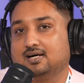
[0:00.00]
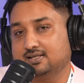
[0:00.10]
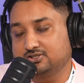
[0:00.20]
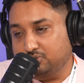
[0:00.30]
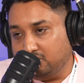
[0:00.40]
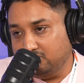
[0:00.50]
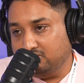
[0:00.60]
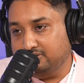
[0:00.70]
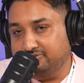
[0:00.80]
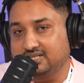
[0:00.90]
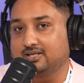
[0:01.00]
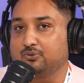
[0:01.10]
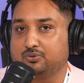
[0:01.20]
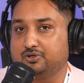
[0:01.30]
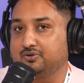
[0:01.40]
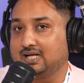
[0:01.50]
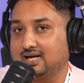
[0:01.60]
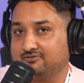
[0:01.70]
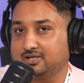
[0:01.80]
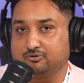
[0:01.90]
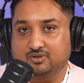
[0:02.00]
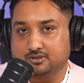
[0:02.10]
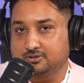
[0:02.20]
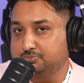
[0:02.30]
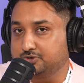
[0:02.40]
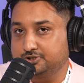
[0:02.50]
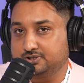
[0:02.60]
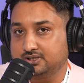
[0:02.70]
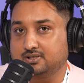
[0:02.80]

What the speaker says: Scroll all the way down, you will have our Twitter push